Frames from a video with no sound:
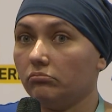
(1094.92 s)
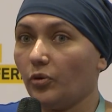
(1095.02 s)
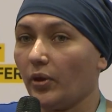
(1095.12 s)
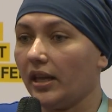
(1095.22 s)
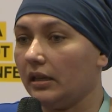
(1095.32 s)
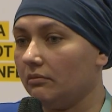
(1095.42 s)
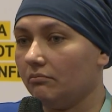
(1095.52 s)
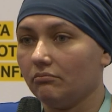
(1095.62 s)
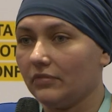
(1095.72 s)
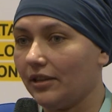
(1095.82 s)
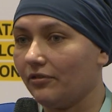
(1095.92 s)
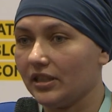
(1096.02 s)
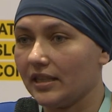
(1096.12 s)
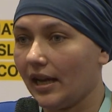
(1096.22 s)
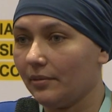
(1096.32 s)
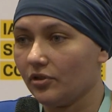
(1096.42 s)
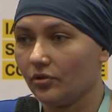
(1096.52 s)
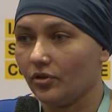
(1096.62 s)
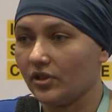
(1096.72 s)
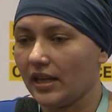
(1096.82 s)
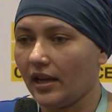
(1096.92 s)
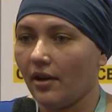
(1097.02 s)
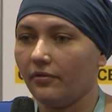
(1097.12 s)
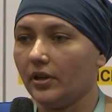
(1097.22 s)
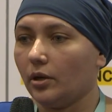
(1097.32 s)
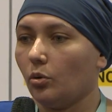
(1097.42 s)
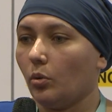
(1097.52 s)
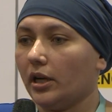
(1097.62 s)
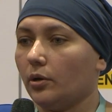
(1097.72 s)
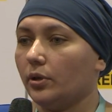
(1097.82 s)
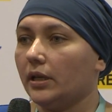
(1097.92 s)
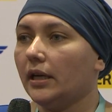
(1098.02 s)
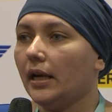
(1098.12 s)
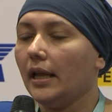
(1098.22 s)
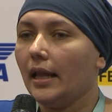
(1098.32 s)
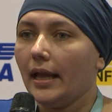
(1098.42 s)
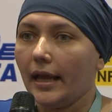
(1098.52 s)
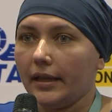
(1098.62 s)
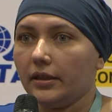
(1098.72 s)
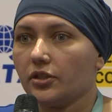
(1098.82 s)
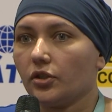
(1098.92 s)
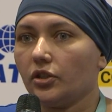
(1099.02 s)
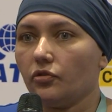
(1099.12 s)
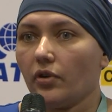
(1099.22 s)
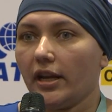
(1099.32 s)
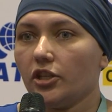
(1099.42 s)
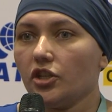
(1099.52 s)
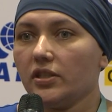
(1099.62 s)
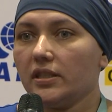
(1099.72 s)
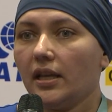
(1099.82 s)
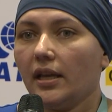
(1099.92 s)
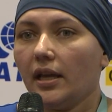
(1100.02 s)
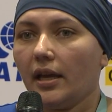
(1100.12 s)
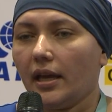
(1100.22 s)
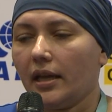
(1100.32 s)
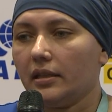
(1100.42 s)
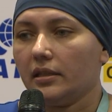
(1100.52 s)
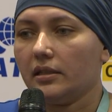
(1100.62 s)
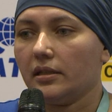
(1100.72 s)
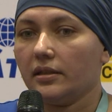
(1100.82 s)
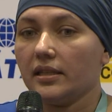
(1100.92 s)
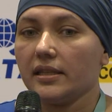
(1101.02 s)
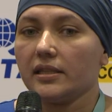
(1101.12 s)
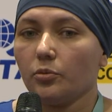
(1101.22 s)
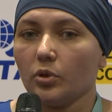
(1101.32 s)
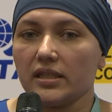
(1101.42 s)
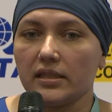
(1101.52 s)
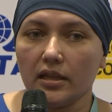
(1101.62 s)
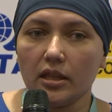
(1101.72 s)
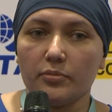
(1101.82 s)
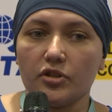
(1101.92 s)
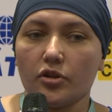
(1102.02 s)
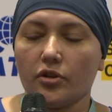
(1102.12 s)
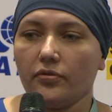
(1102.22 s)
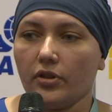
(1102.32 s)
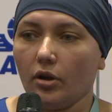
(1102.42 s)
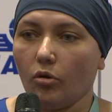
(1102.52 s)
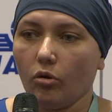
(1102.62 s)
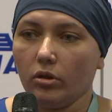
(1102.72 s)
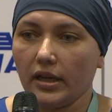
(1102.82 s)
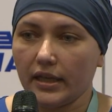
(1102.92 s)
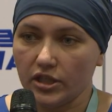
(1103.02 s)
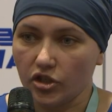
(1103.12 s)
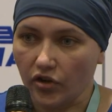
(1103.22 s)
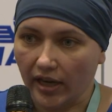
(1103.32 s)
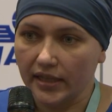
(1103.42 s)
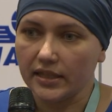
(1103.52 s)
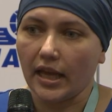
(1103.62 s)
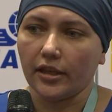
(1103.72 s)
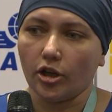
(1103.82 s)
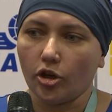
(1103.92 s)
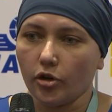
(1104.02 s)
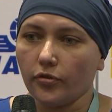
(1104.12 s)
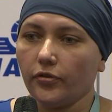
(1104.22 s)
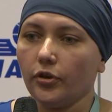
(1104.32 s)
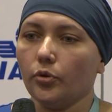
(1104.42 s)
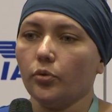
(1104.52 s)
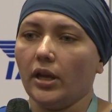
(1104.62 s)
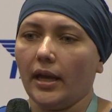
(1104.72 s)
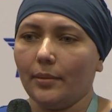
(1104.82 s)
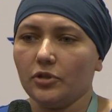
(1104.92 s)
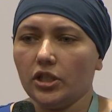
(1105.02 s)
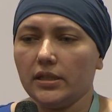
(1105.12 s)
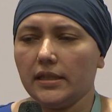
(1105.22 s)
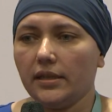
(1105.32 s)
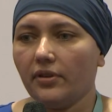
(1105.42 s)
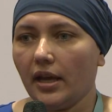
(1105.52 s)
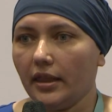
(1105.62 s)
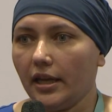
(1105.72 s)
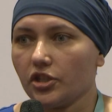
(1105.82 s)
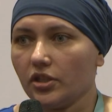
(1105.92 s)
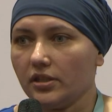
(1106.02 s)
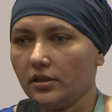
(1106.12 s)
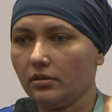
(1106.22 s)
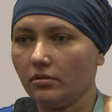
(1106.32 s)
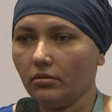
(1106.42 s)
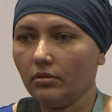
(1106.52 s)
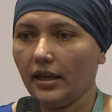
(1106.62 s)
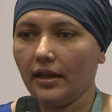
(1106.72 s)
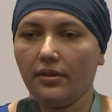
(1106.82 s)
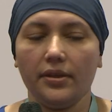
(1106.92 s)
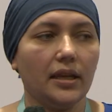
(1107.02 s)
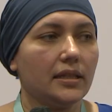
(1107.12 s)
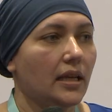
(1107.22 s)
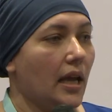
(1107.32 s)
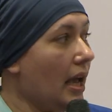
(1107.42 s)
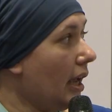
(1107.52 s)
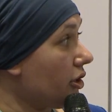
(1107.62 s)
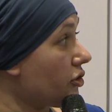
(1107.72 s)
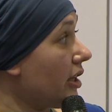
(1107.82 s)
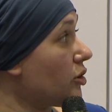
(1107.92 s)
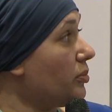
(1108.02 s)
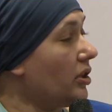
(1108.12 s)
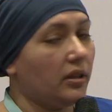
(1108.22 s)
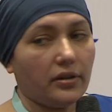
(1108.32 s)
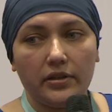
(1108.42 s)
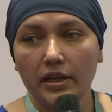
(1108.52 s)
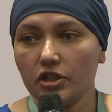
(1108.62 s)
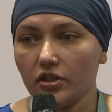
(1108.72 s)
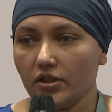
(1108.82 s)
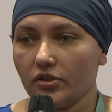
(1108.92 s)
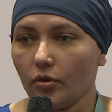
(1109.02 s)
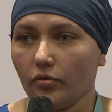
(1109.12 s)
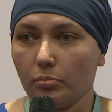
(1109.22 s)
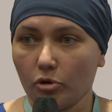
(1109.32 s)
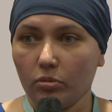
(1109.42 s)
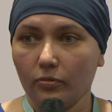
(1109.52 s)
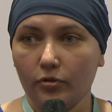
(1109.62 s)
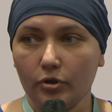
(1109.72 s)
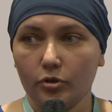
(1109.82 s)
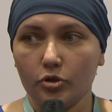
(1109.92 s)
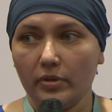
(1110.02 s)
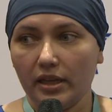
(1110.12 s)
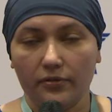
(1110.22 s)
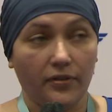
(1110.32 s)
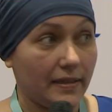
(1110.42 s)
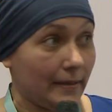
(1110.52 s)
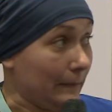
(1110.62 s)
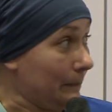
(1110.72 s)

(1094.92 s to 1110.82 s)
within given time. So you say half an hour, 1 hour, and the certain ranges. And the system will still observe all the constraints, like the curfew, the MGT violations, and all the other things, and try to build the rotations and solve the problem for you to make it faster.